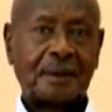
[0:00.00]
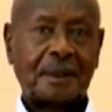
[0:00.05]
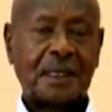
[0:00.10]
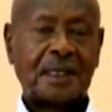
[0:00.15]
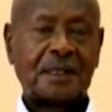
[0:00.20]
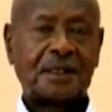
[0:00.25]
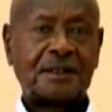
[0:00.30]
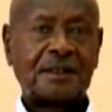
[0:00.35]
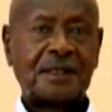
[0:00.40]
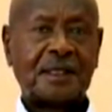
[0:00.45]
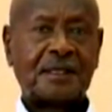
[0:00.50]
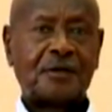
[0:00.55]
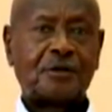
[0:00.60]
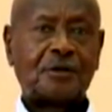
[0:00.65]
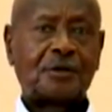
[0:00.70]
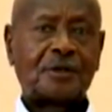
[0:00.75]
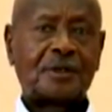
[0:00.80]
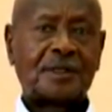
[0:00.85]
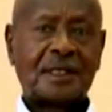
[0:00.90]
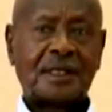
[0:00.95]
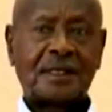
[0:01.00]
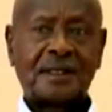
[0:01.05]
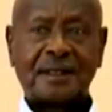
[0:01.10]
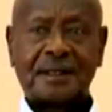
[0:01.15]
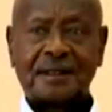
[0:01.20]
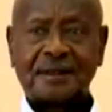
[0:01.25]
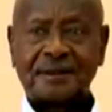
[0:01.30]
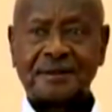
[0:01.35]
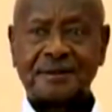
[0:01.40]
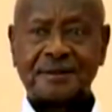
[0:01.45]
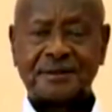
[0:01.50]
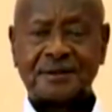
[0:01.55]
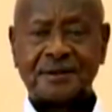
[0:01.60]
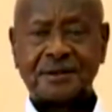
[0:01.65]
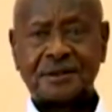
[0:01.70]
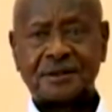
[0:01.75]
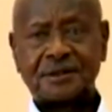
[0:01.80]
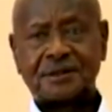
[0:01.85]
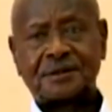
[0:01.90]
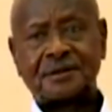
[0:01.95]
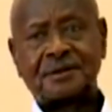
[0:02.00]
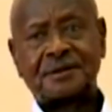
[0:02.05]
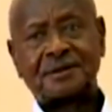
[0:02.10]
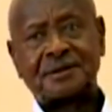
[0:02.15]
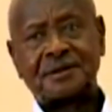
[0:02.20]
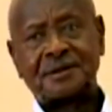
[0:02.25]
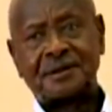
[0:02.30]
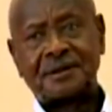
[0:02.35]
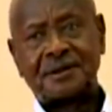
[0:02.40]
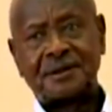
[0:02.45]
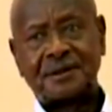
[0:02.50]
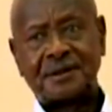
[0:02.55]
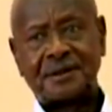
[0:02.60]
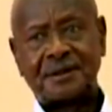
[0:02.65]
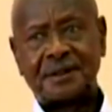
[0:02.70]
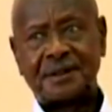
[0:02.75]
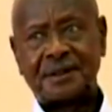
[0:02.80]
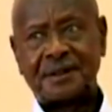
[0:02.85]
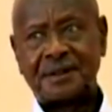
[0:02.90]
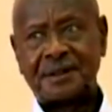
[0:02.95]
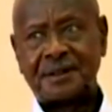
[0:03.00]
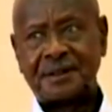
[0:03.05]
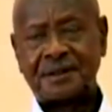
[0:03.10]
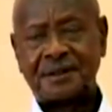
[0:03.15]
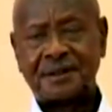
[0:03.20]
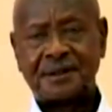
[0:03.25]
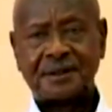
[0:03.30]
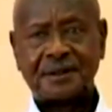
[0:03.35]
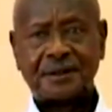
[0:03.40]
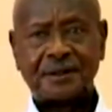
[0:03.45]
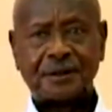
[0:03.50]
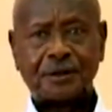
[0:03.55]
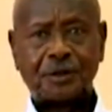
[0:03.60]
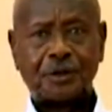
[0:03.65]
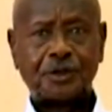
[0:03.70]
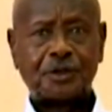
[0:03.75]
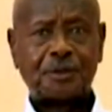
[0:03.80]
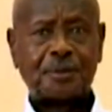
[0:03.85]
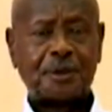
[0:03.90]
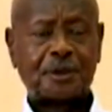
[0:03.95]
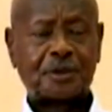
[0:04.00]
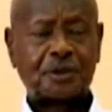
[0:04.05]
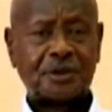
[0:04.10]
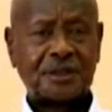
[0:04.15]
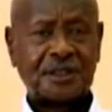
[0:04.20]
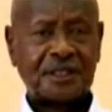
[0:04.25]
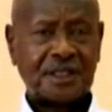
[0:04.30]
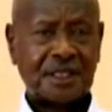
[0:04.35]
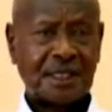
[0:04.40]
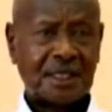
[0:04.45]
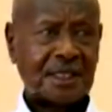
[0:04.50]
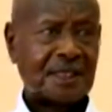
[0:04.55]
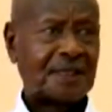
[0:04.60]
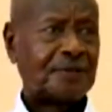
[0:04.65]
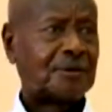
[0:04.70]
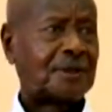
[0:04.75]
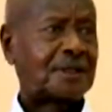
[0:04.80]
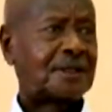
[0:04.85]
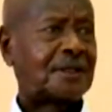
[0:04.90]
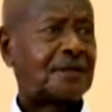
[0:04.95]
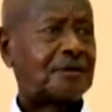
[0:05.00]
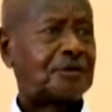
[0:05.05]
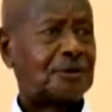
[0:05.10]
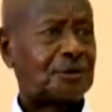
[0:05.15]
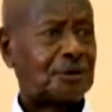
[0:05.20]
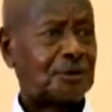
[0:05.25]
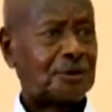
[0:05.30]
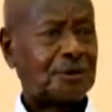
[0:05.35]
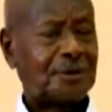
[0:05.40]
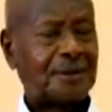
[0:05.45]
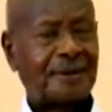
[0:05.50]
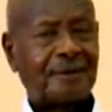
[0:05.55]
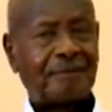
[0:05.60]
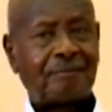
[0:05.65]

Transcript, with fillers: And then all the other things, uh, the, the, the hospital linen, what have you.